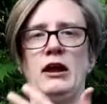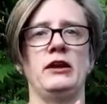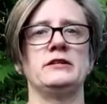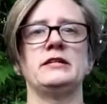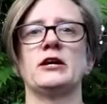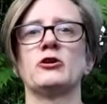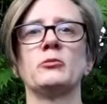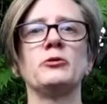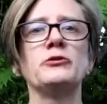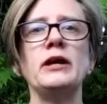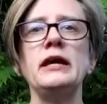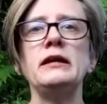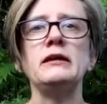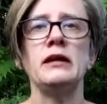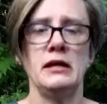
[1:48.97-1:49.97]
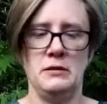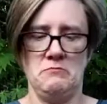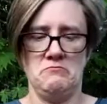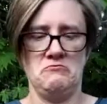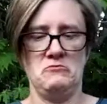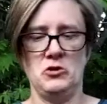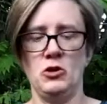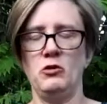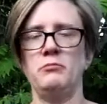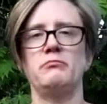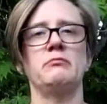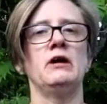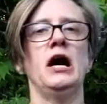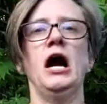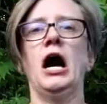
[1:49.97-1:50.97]
terrible date nope
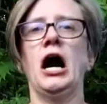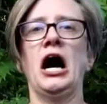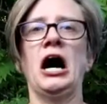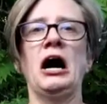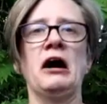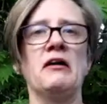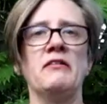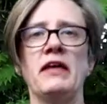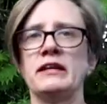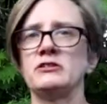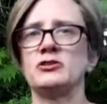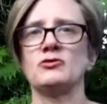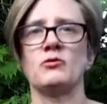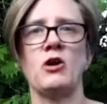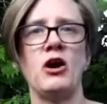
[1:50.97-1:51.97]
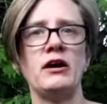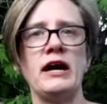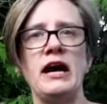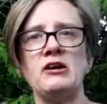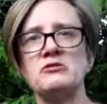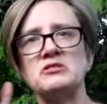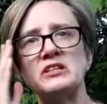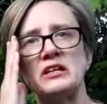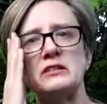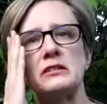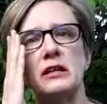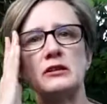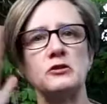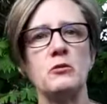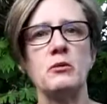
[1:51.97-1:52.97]
uh, that's the wrong house that's
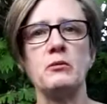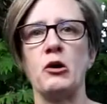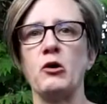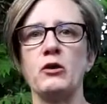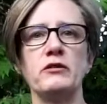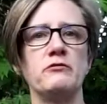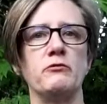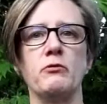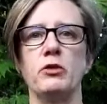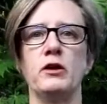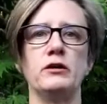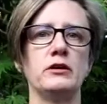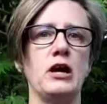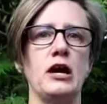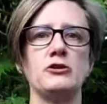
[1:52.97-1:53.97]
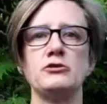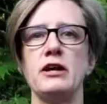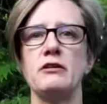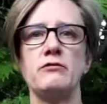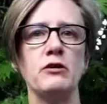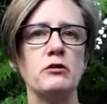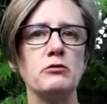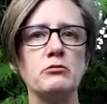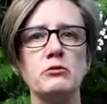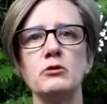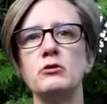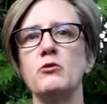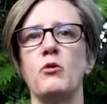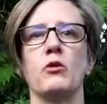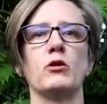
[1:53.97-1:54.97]
not the one or the contract fell
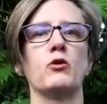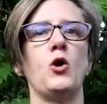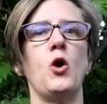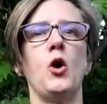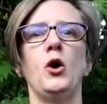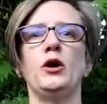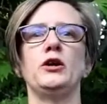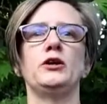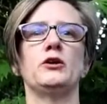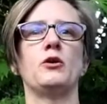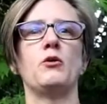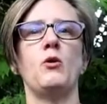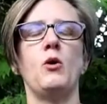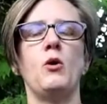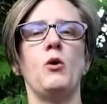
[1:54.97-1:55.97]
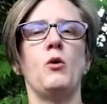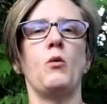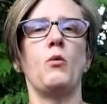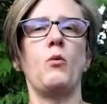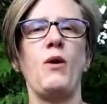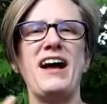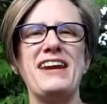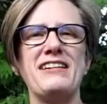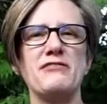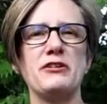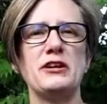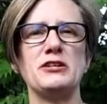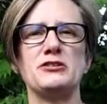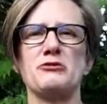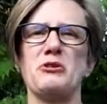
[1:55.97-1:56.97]
through or you know whatever it
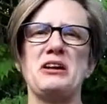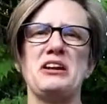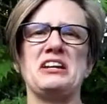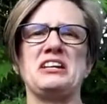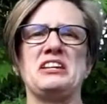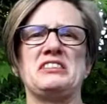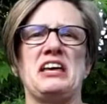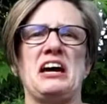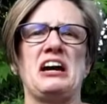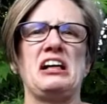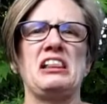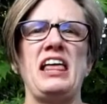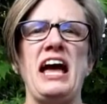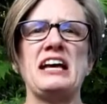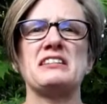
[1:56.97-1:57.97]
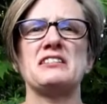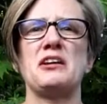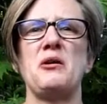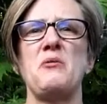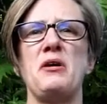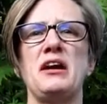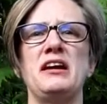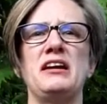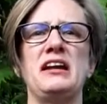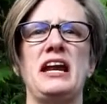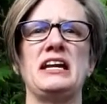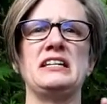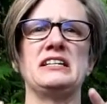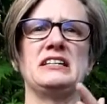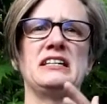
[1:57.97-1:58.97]
is or I didn't get that class I wanted I
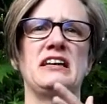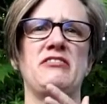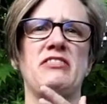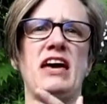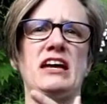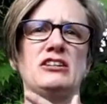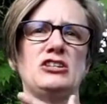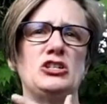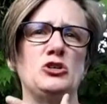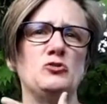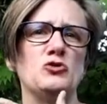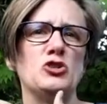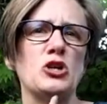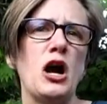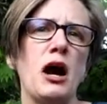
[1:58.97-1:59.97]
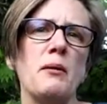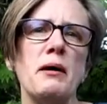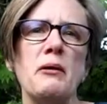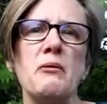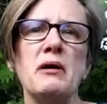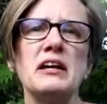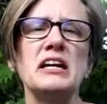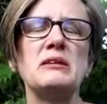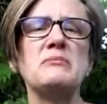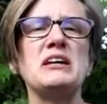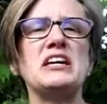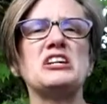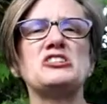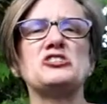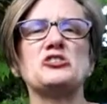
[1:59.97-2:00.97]
didn't get that new job I wanted
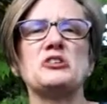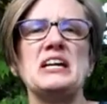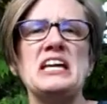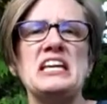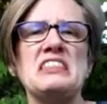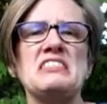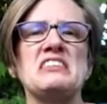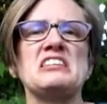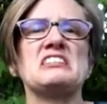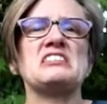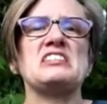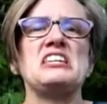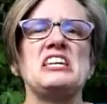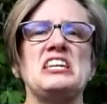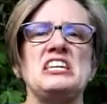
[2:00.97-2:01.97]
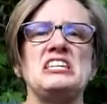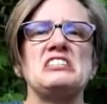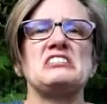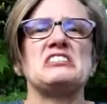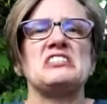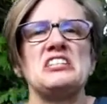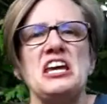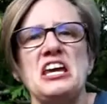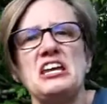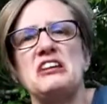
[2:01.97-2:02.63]
because you're in this icky state